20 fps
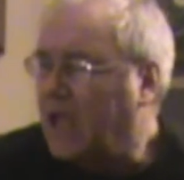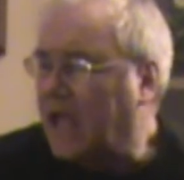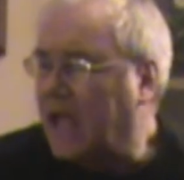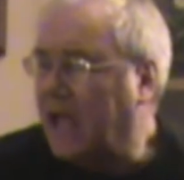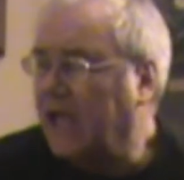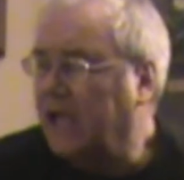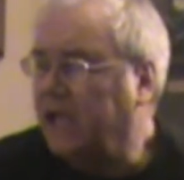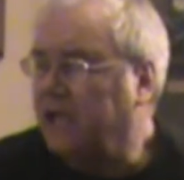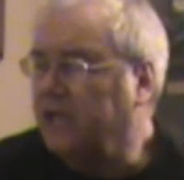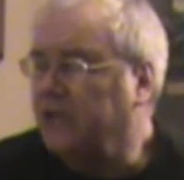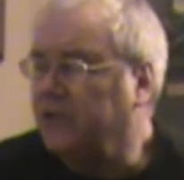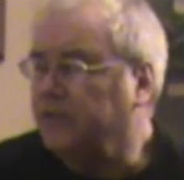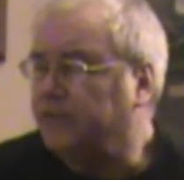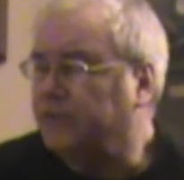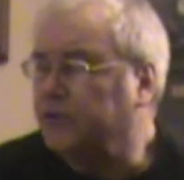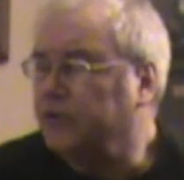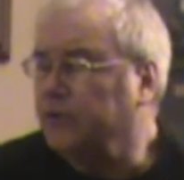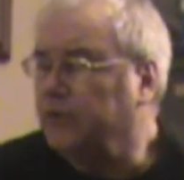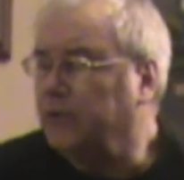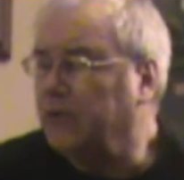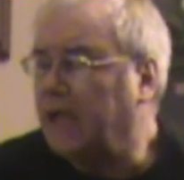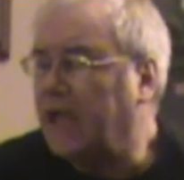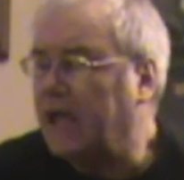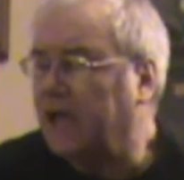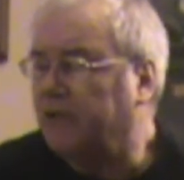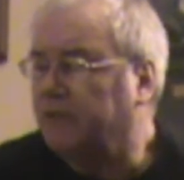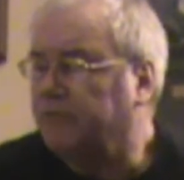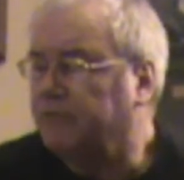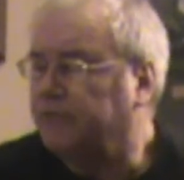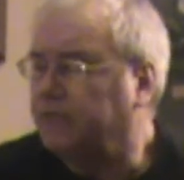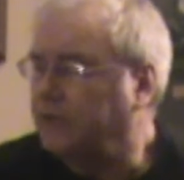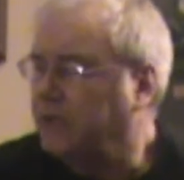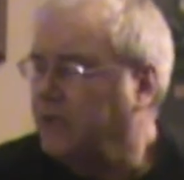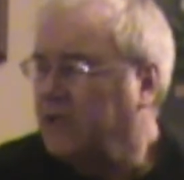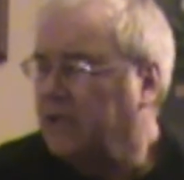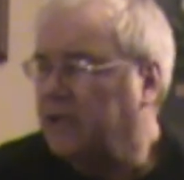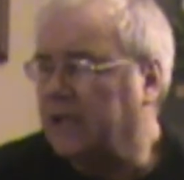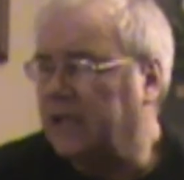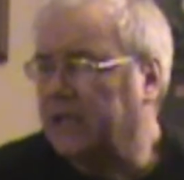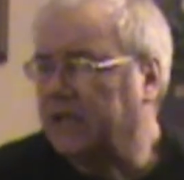And if you laugh
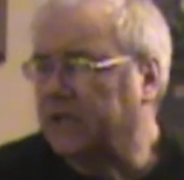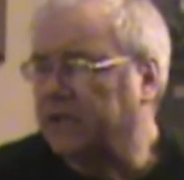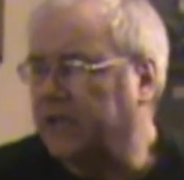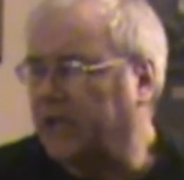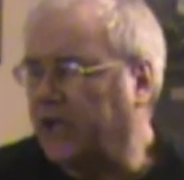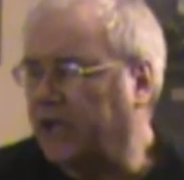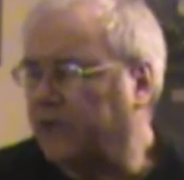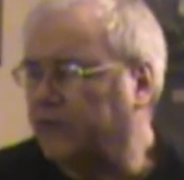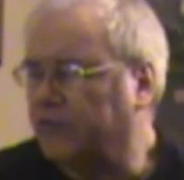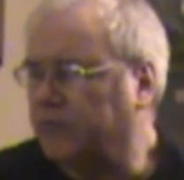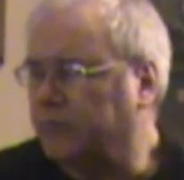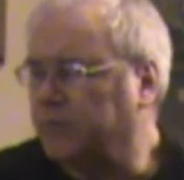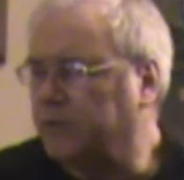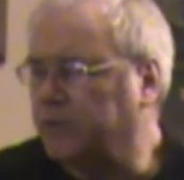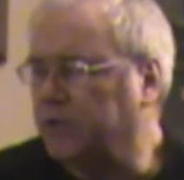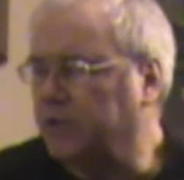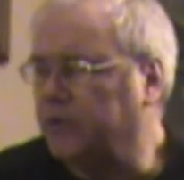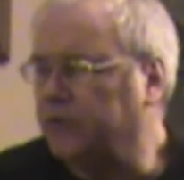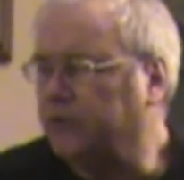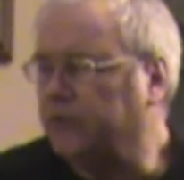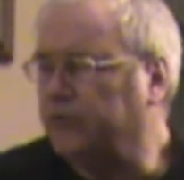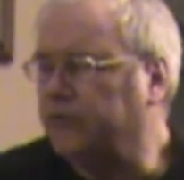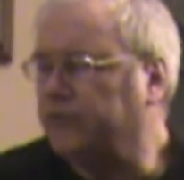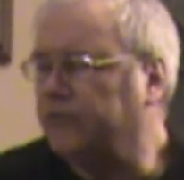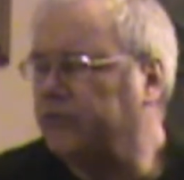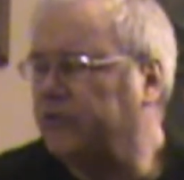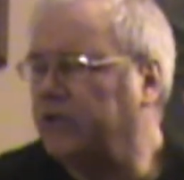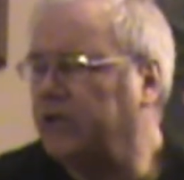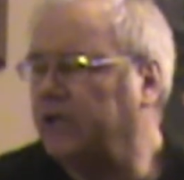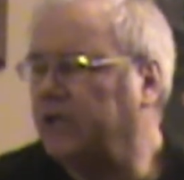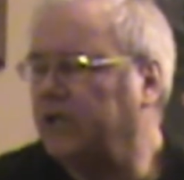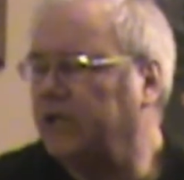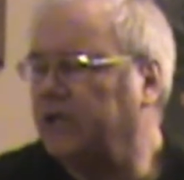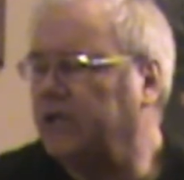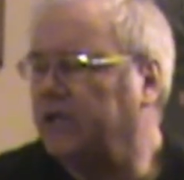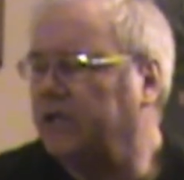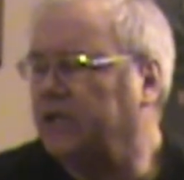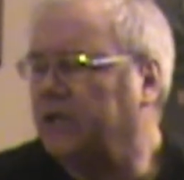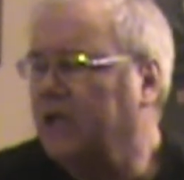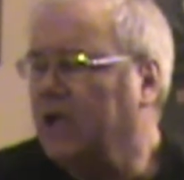and ask me to
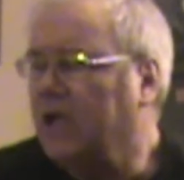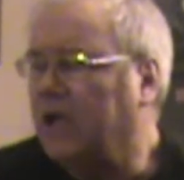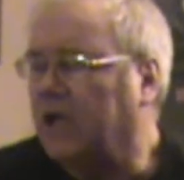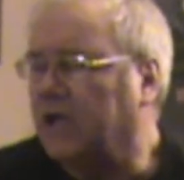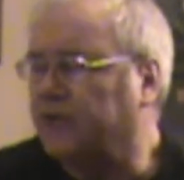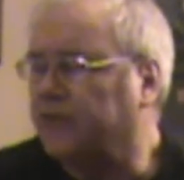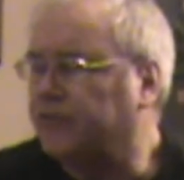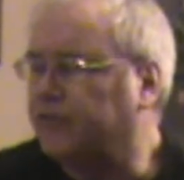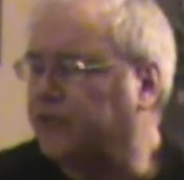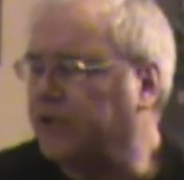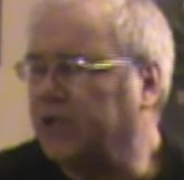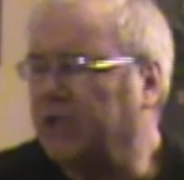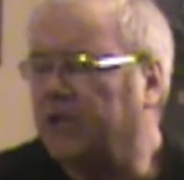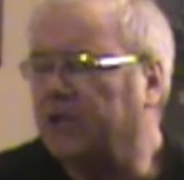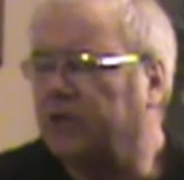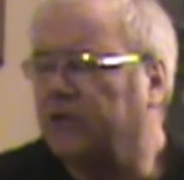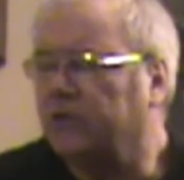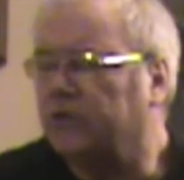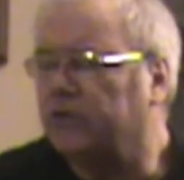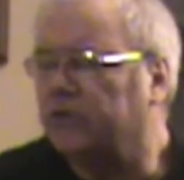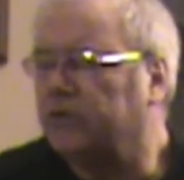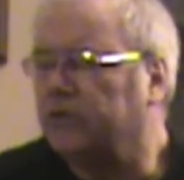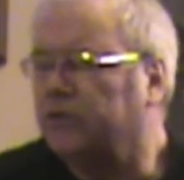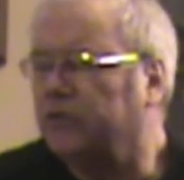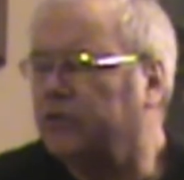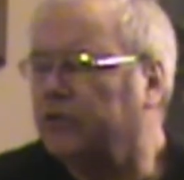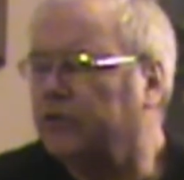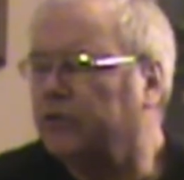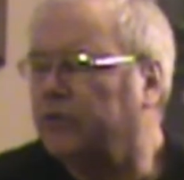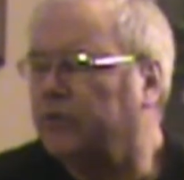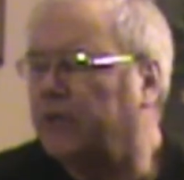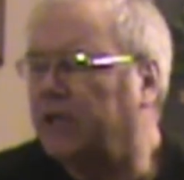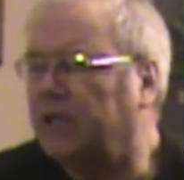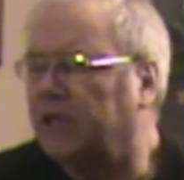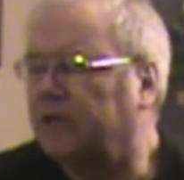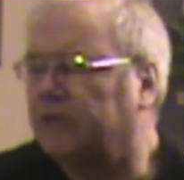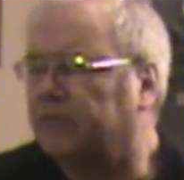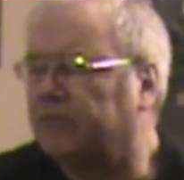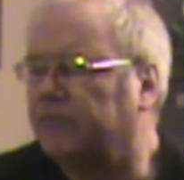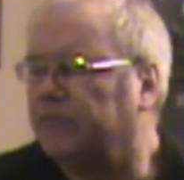stay, I'd sing it to you
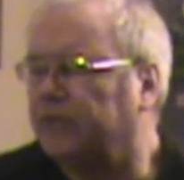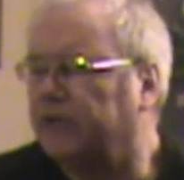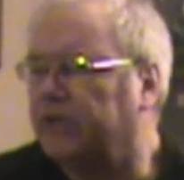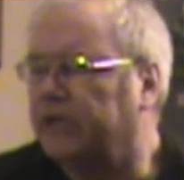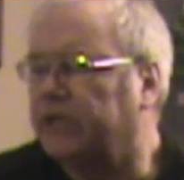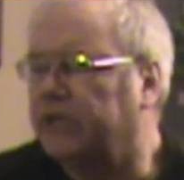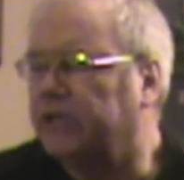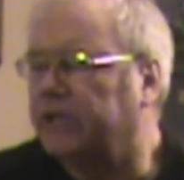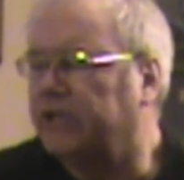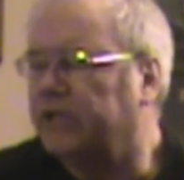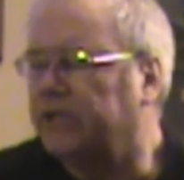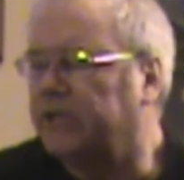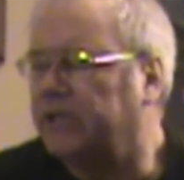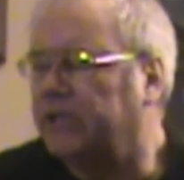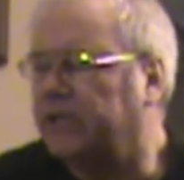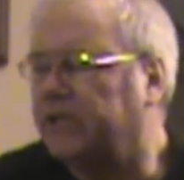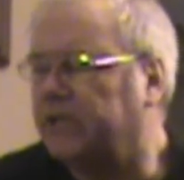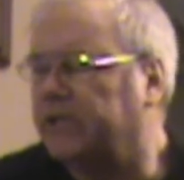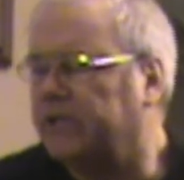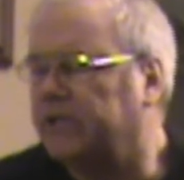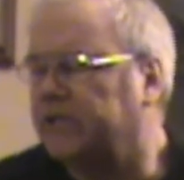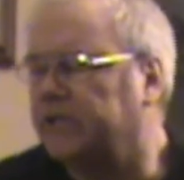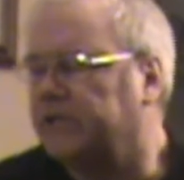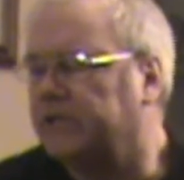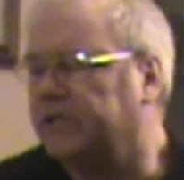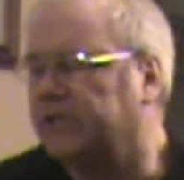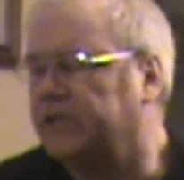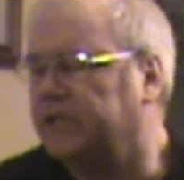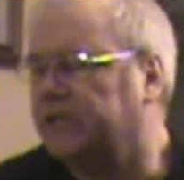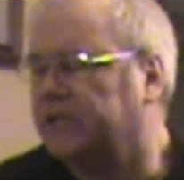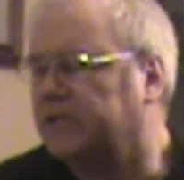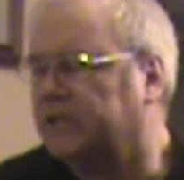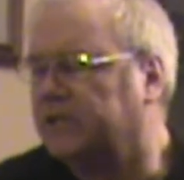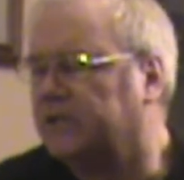every day.